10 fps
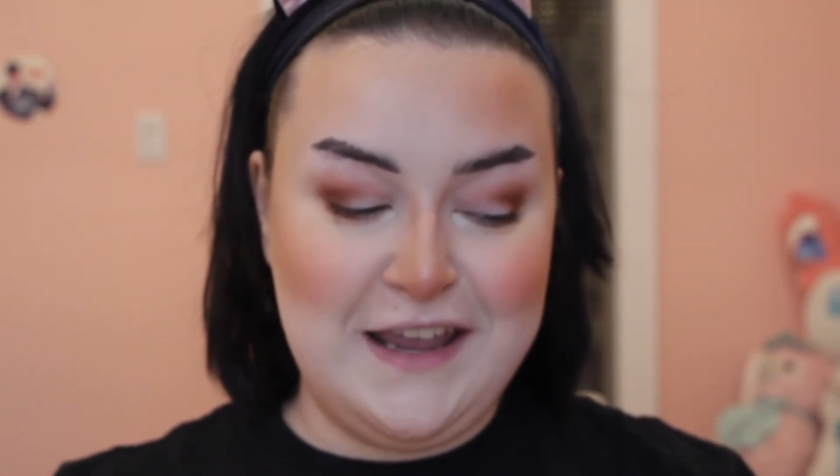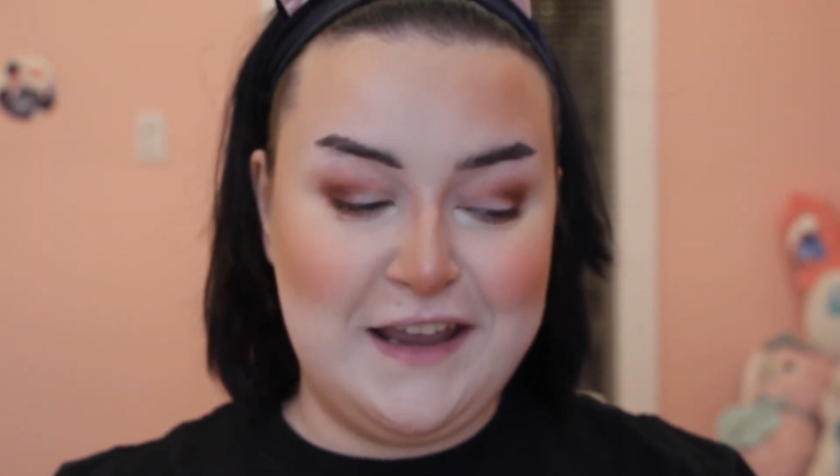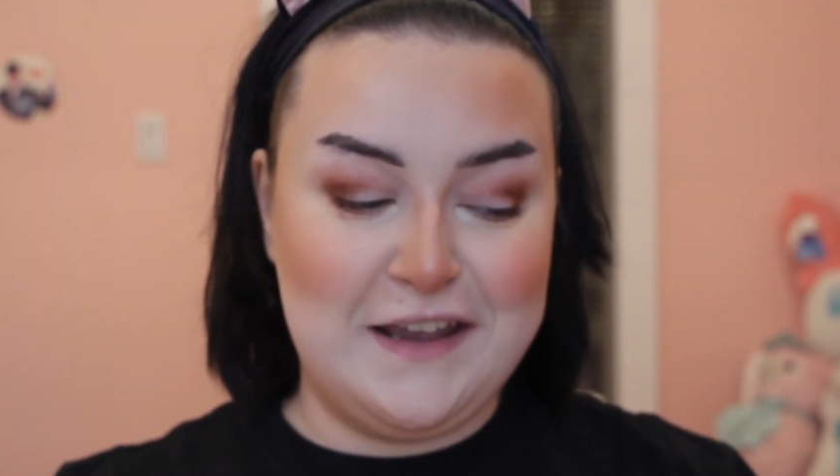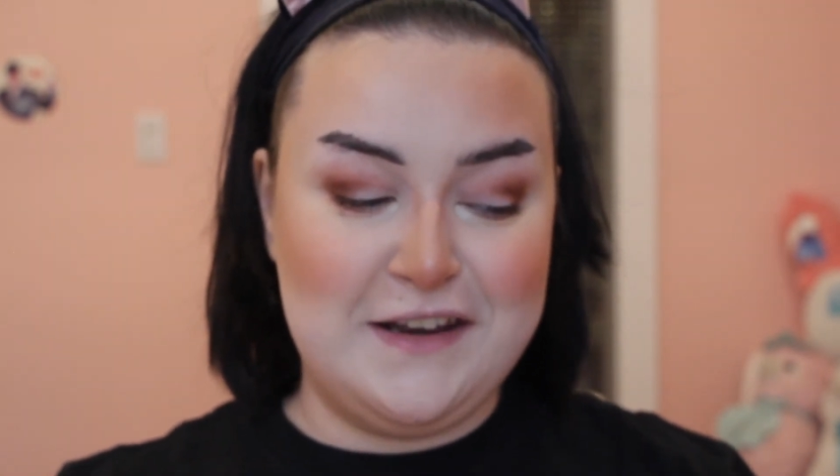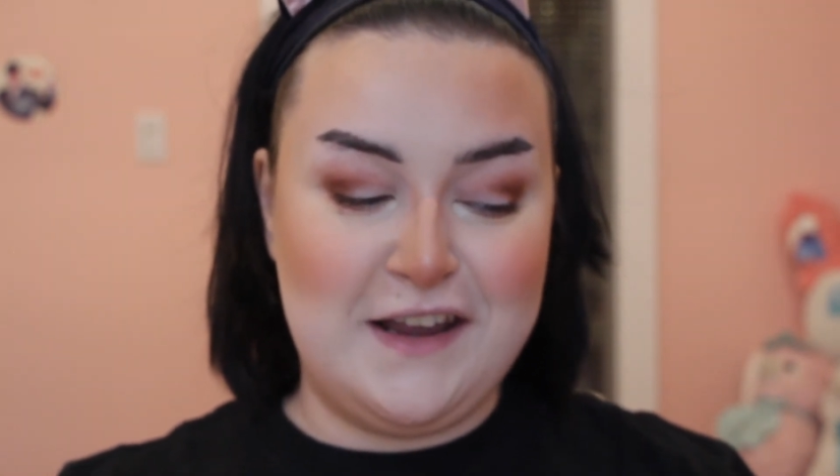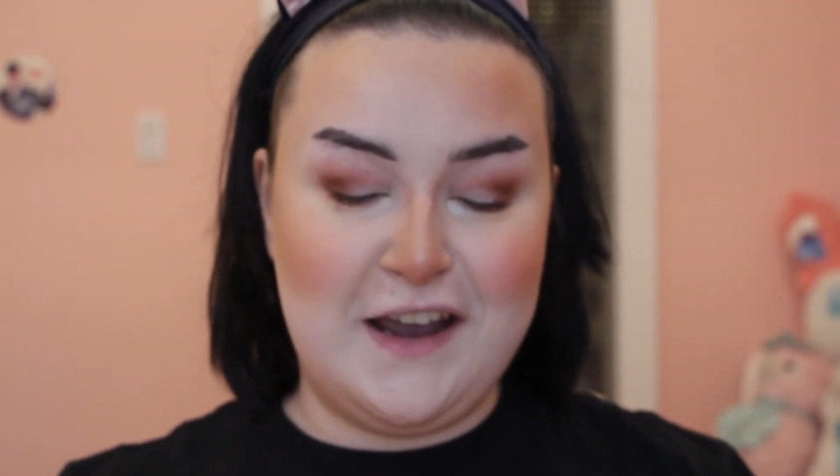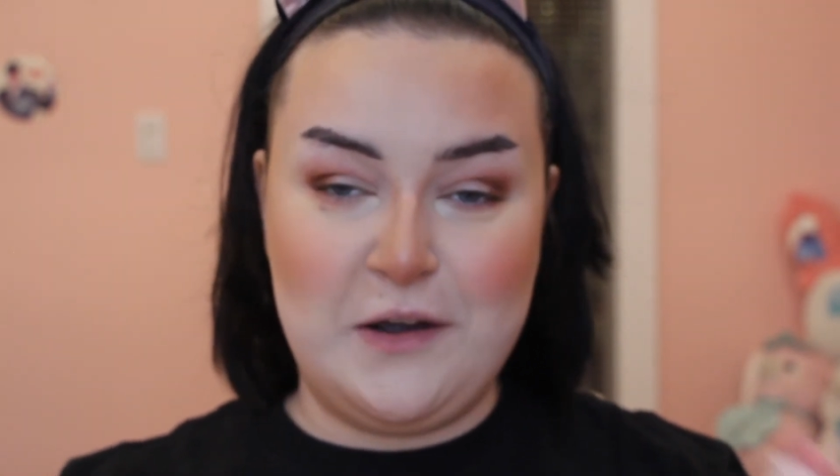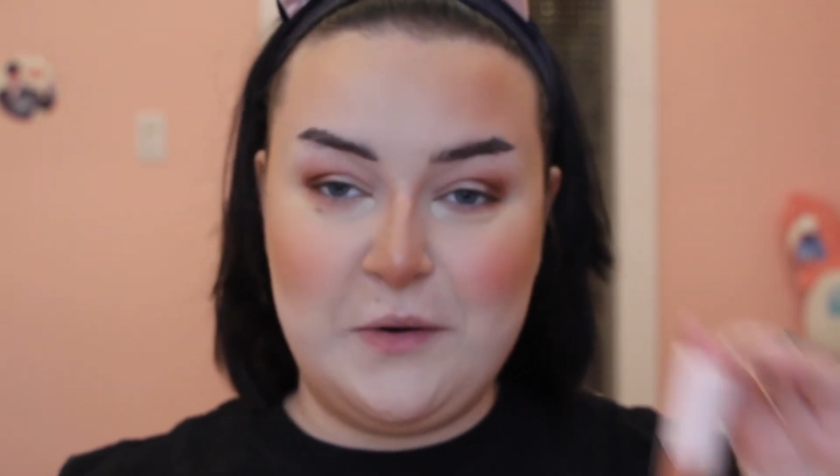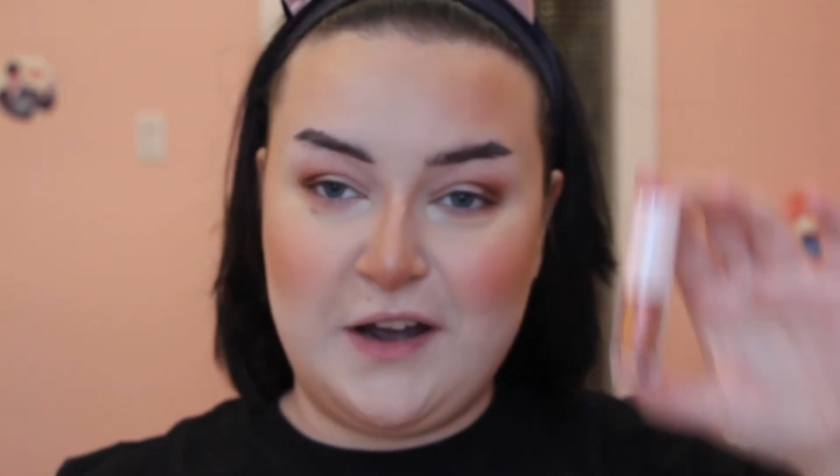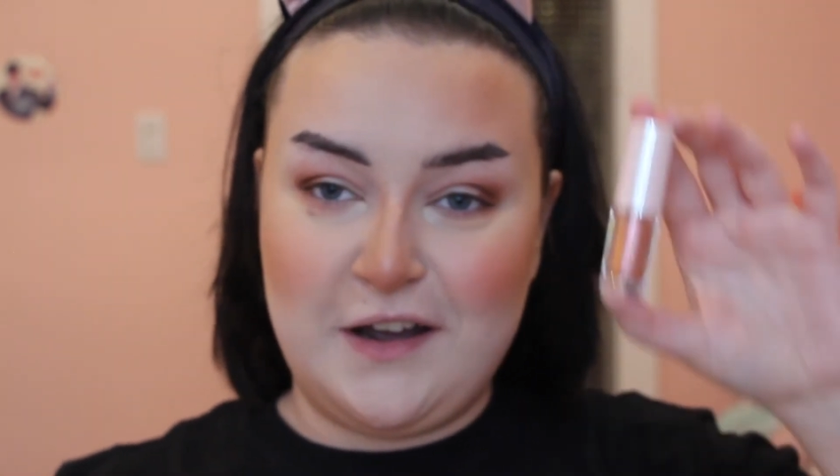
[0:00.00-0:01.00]
and
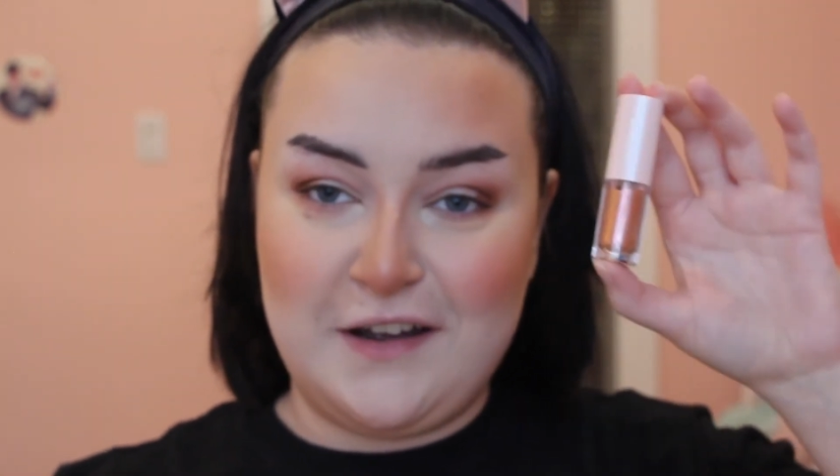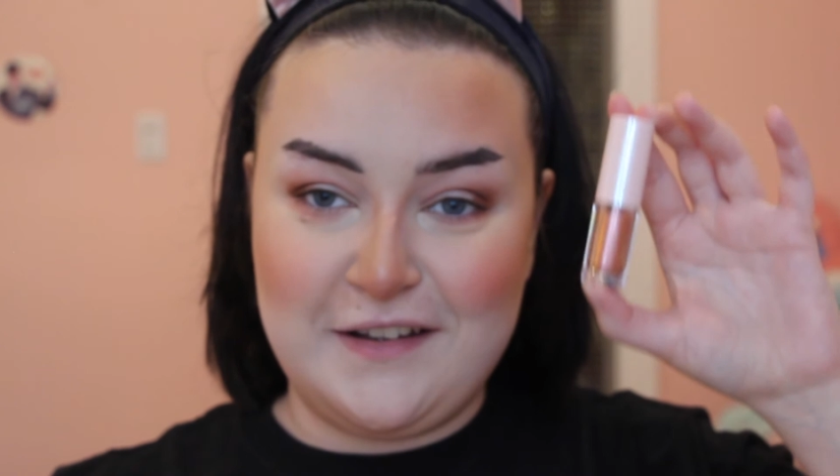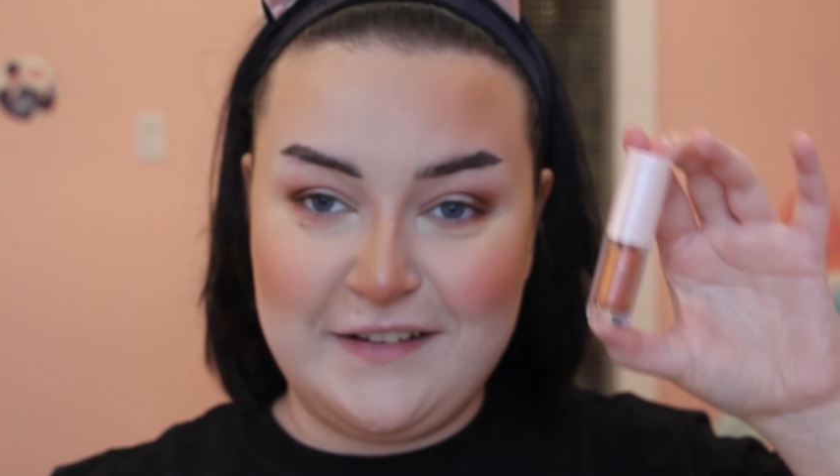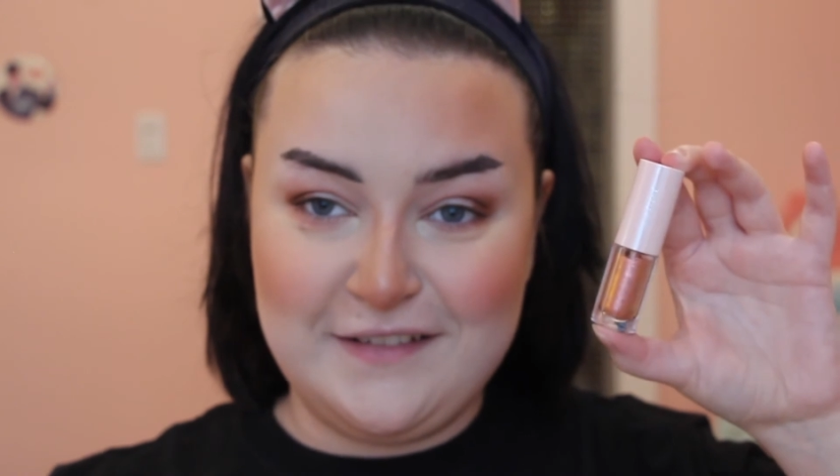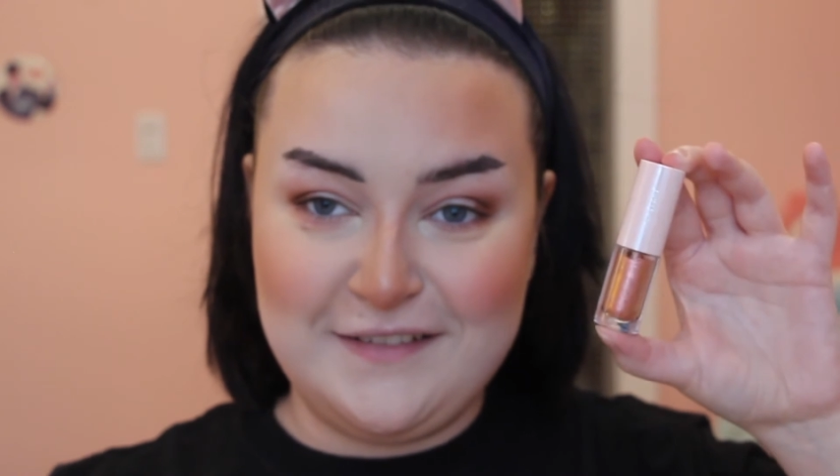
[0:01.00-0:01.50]
now